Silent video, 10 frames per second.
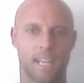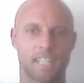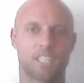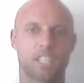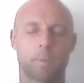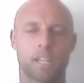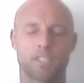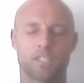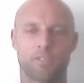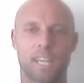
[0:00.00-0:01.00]
It's just
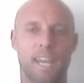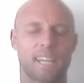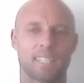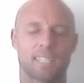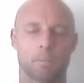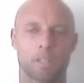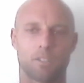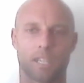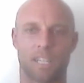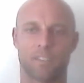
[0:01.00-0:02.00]
because you've taken some of
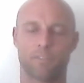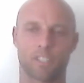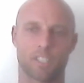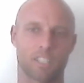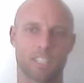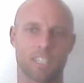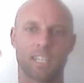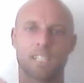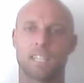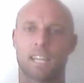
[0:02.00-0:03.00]
those
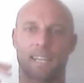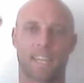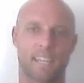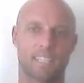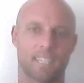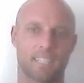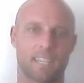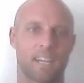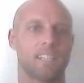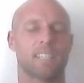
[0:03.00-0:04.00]
inefficiencies, like
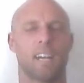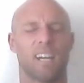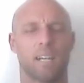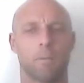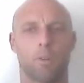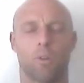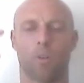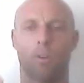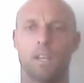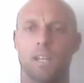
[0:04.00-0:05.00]
excess airtime
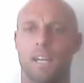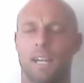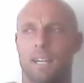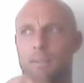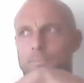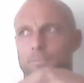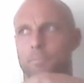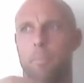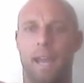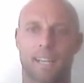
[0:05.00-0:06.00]
or
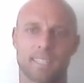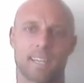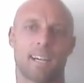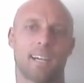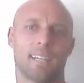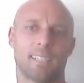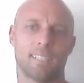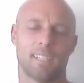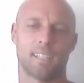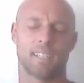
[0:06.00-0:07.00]

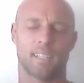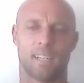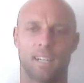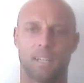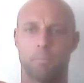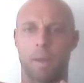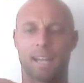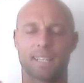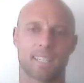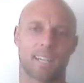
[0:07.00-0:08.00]
backside
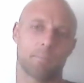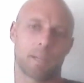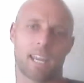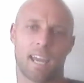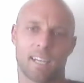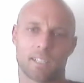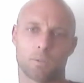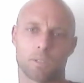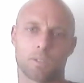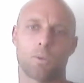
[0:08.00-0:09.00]

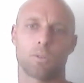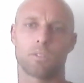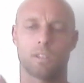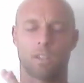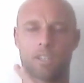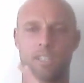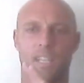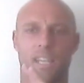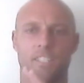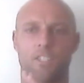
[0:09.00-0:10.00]
mechanics, which causes a lot of
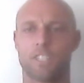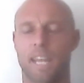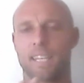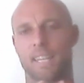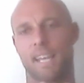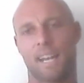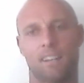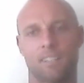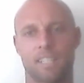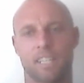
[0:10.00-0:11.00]
delays. You've taken that
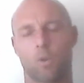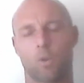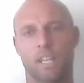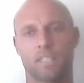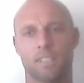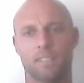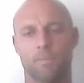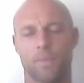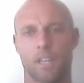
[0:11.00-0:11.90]
out of the equation.